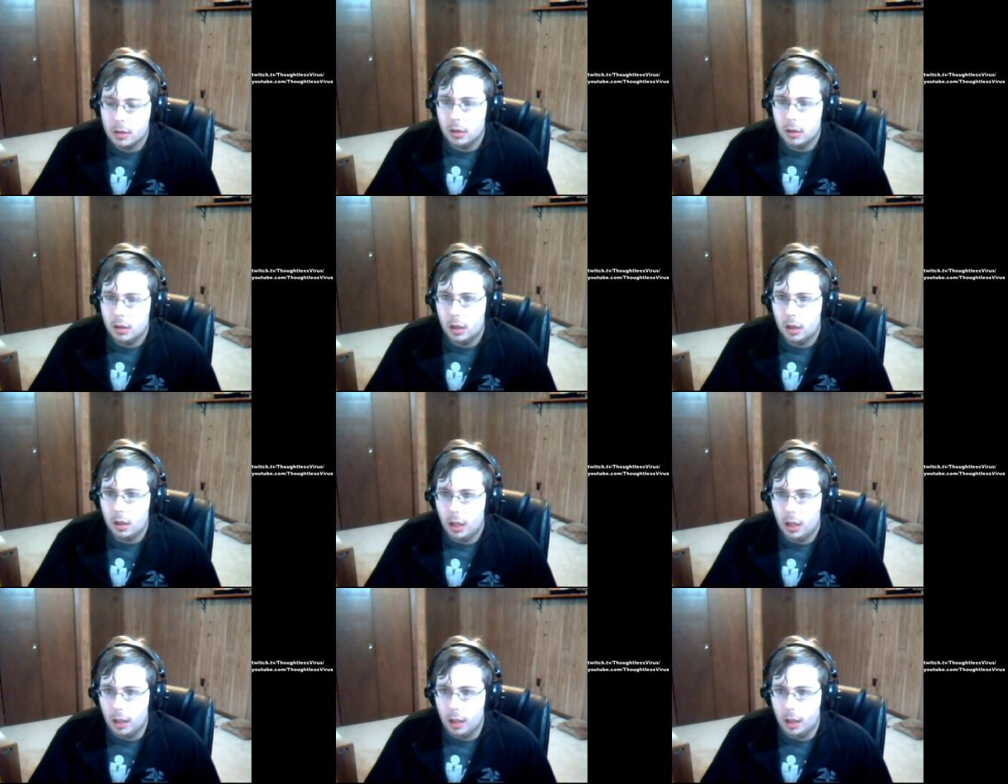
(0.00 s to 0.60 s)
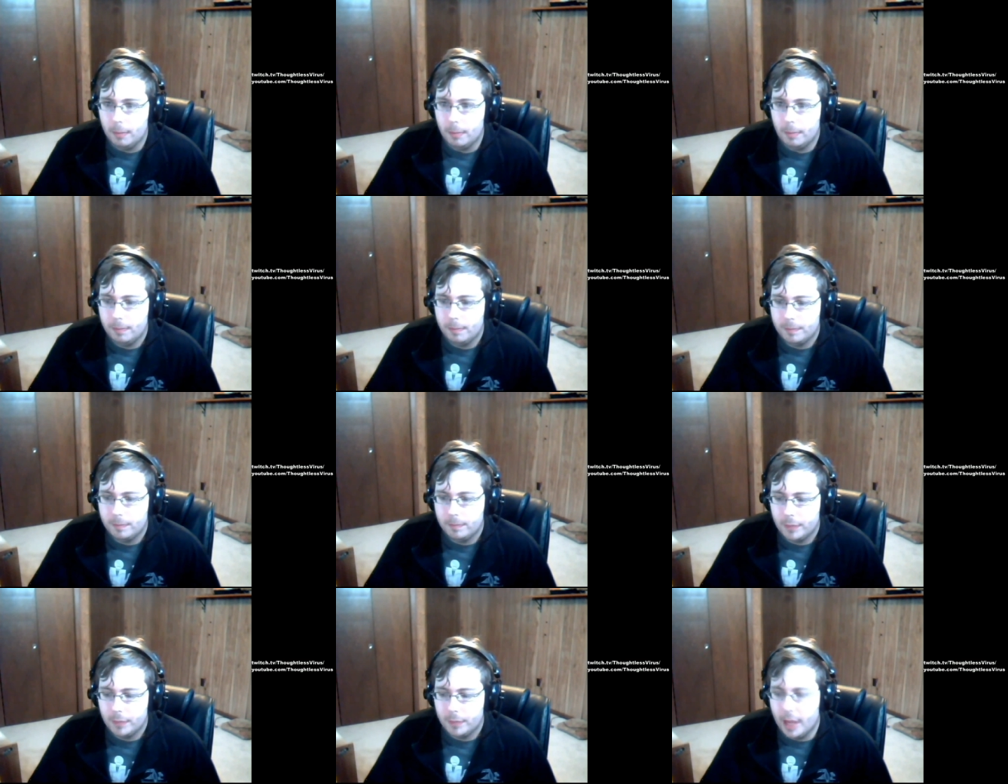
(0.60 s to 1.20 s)
them.
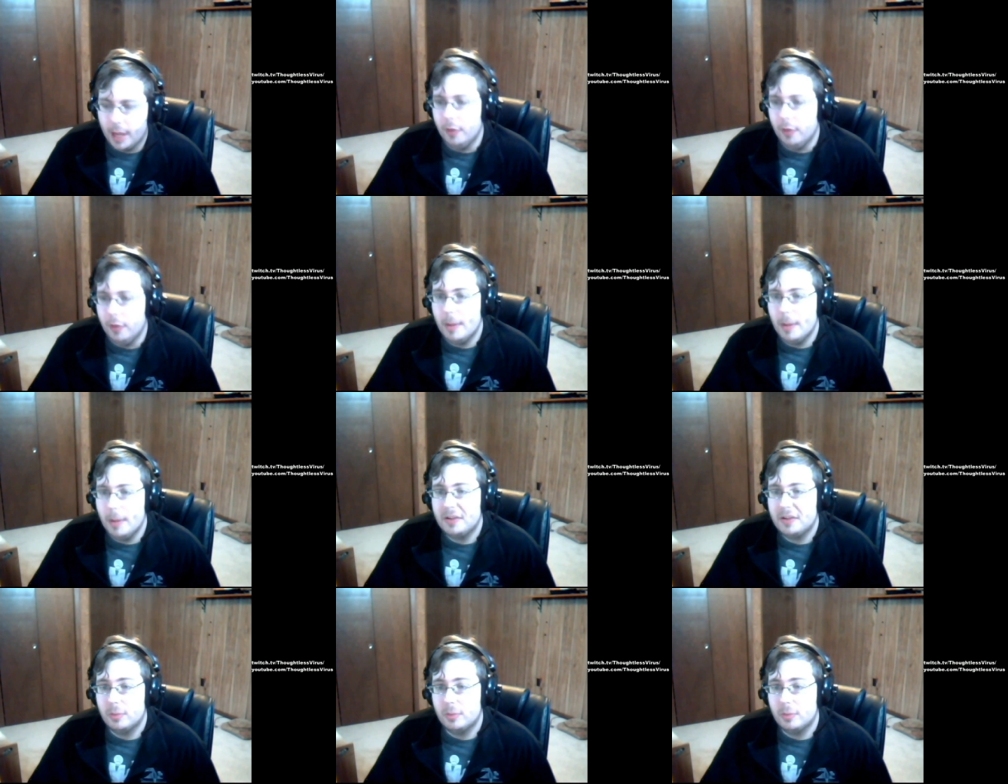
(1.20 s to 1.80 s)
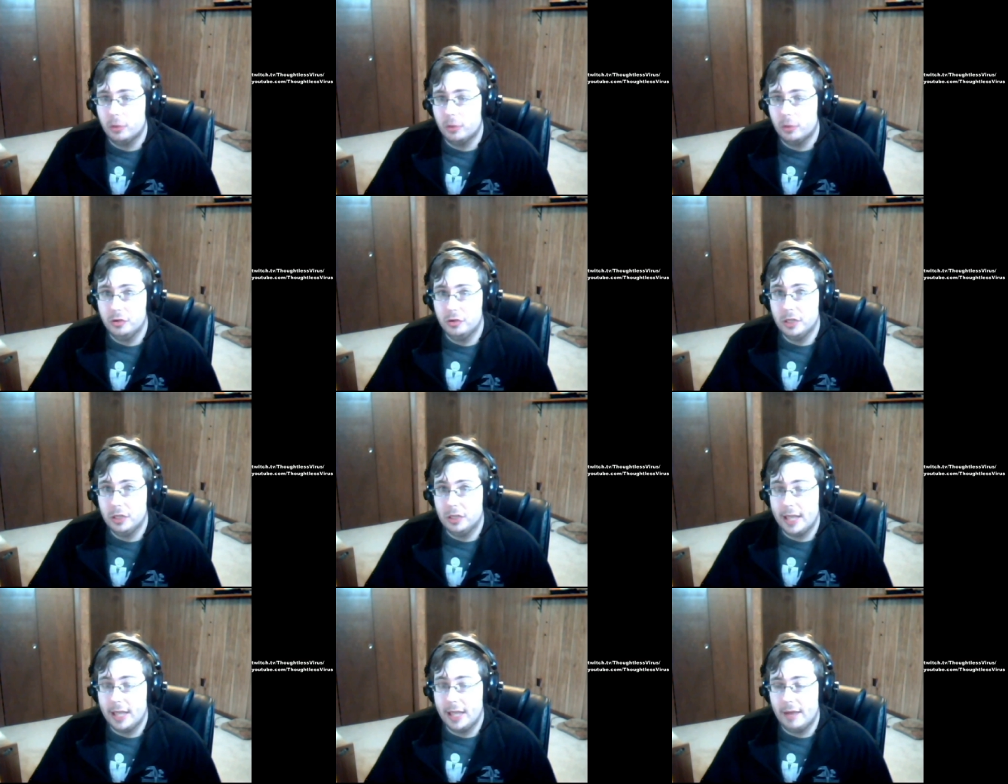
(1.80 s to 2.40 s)
And their message boards
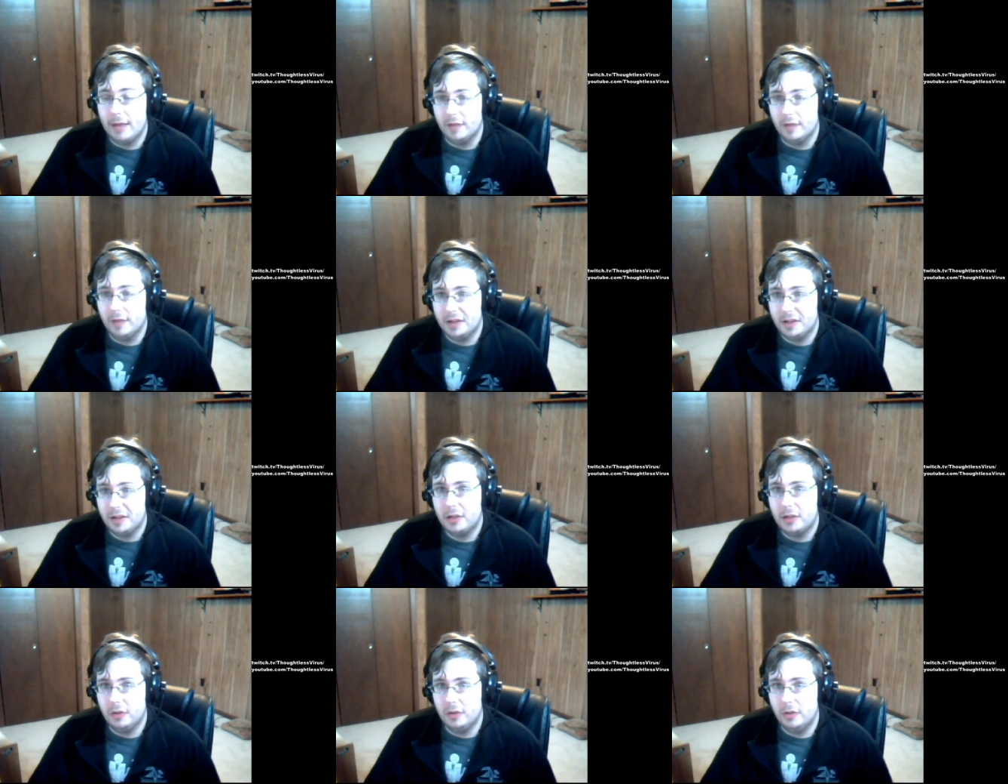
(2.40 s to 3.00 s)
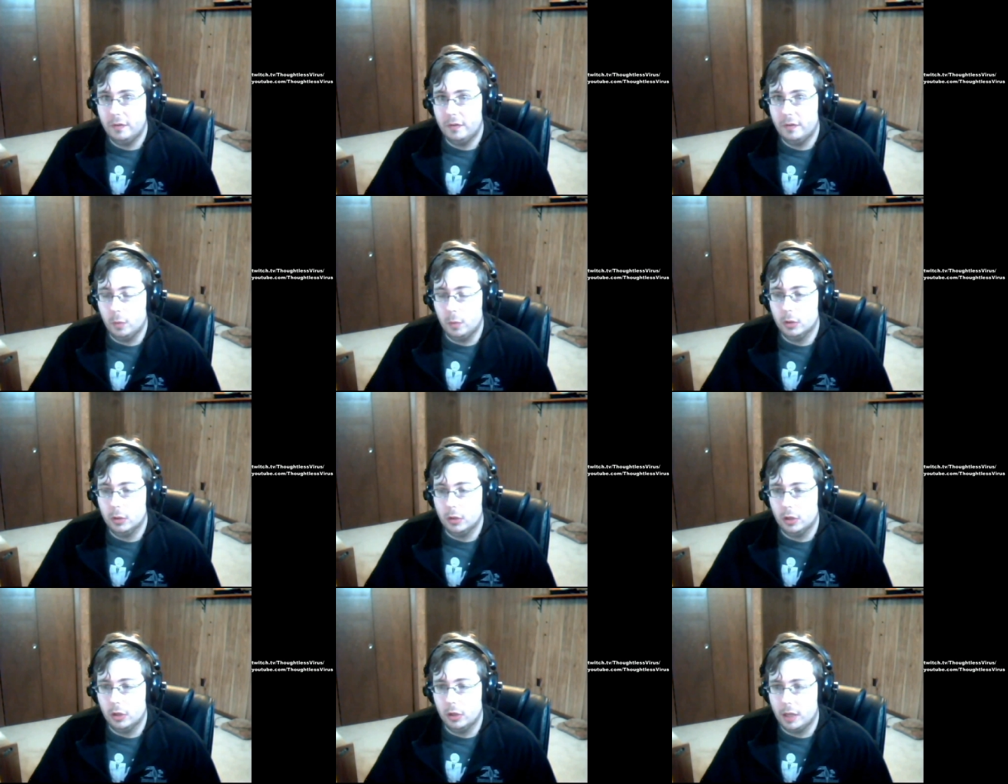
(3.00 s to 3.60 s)
usually have a section for
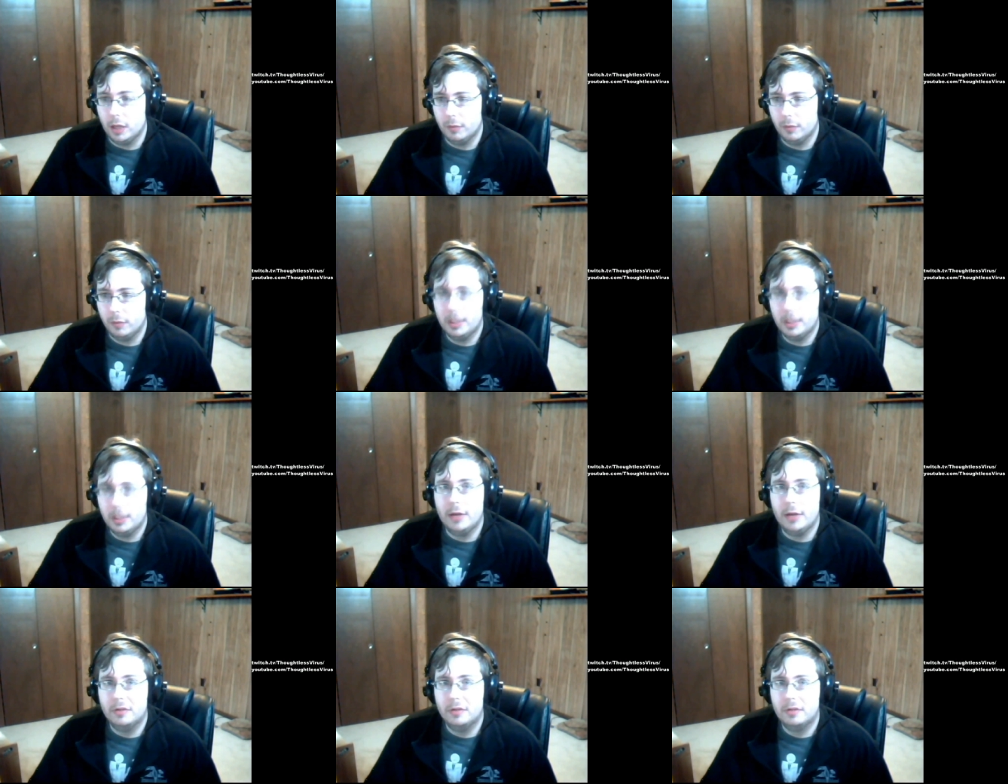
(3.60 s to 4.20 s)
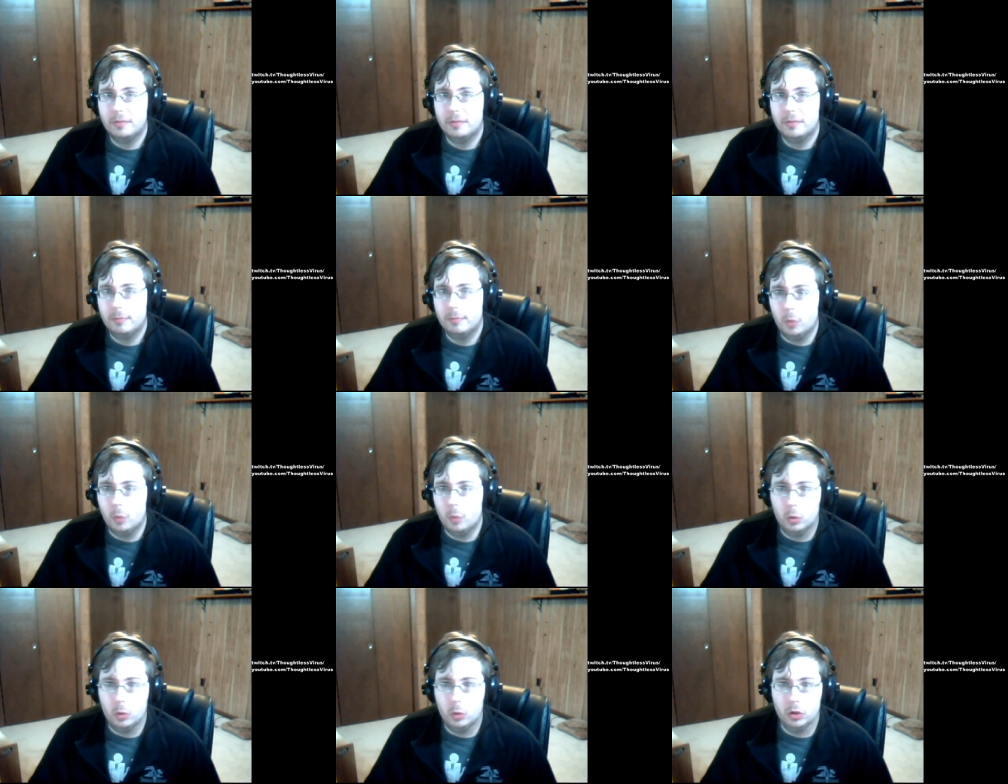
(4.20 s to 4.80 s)
looking for players,
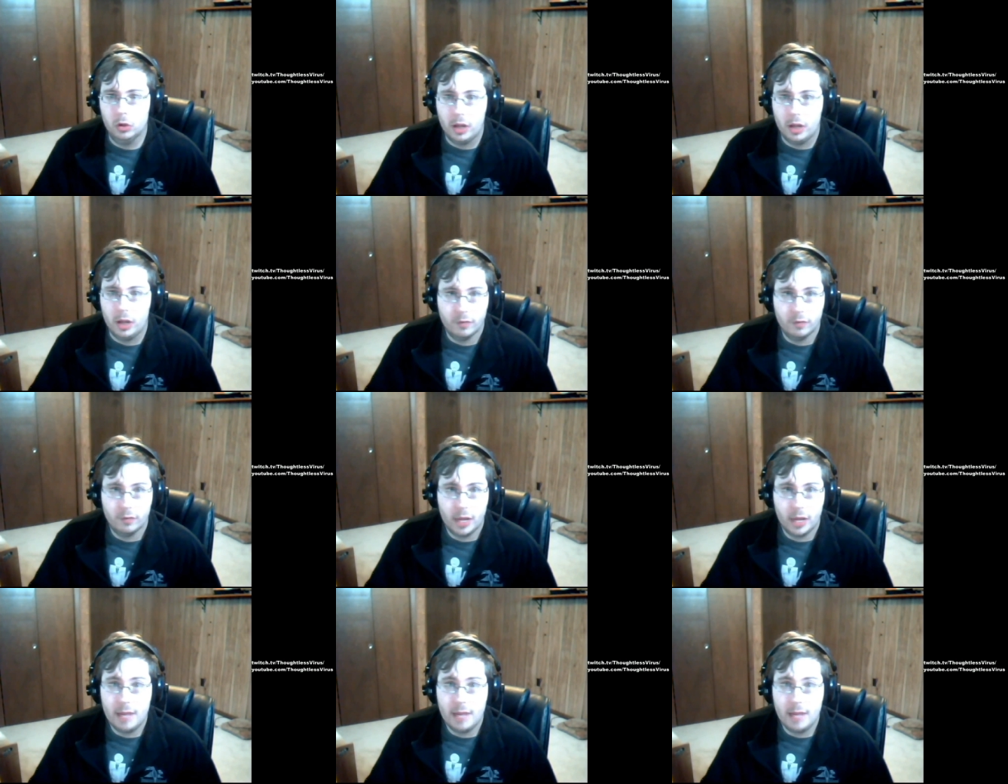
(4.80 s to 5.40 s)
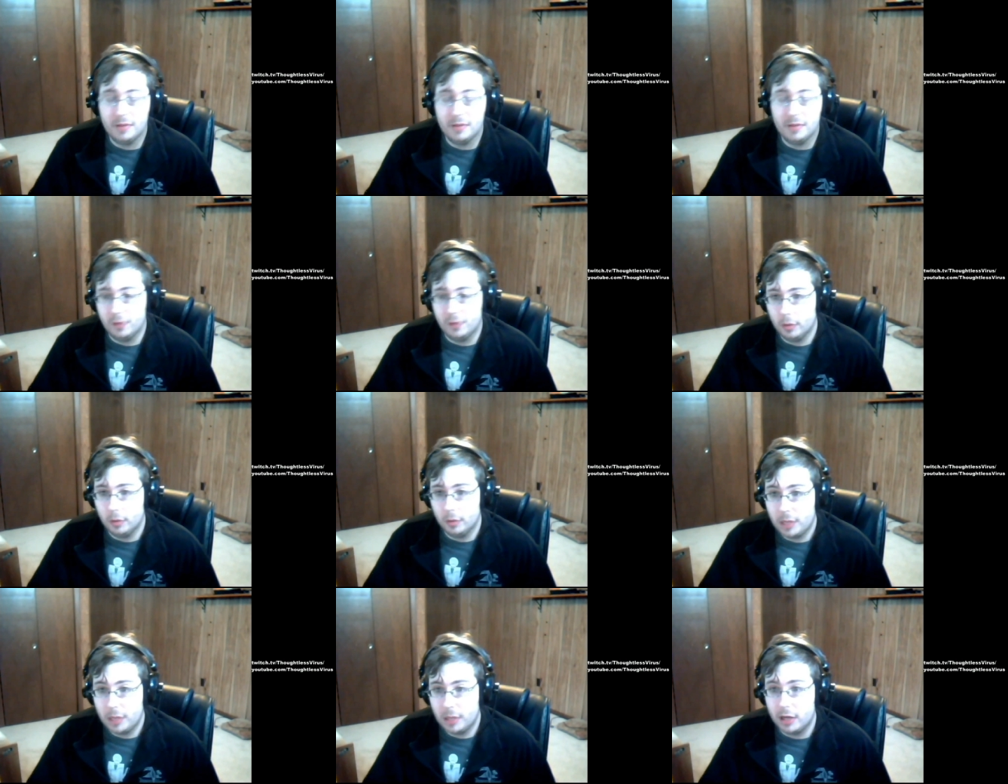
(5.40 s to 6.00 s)
or looking for games if you're
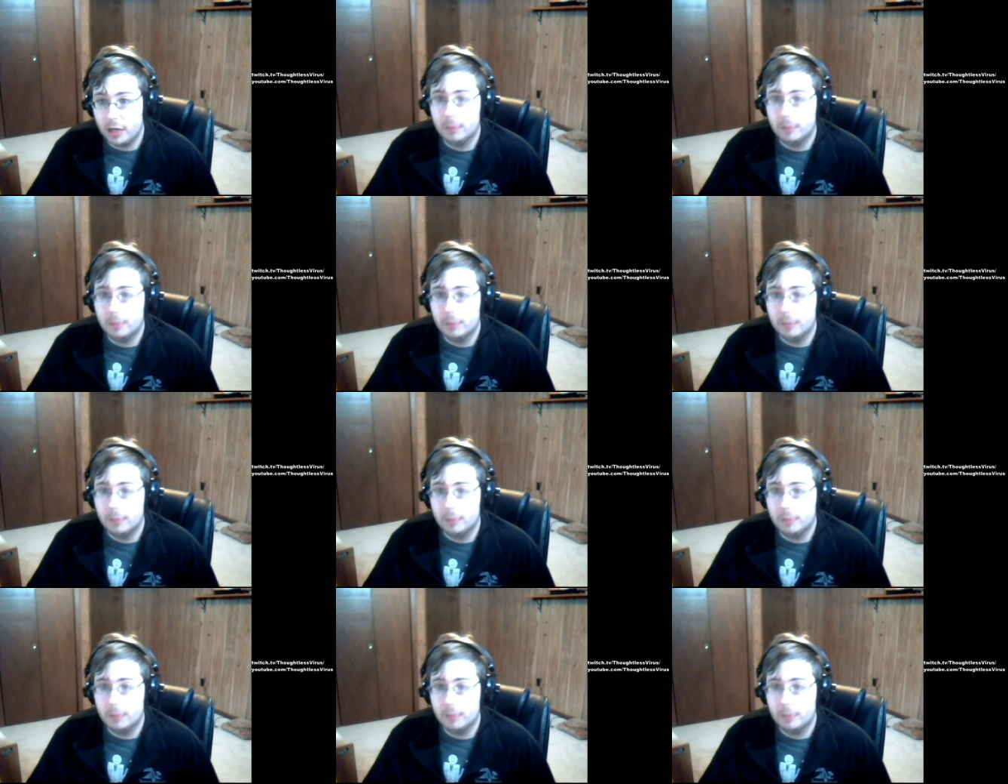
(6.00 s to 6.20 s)
a player.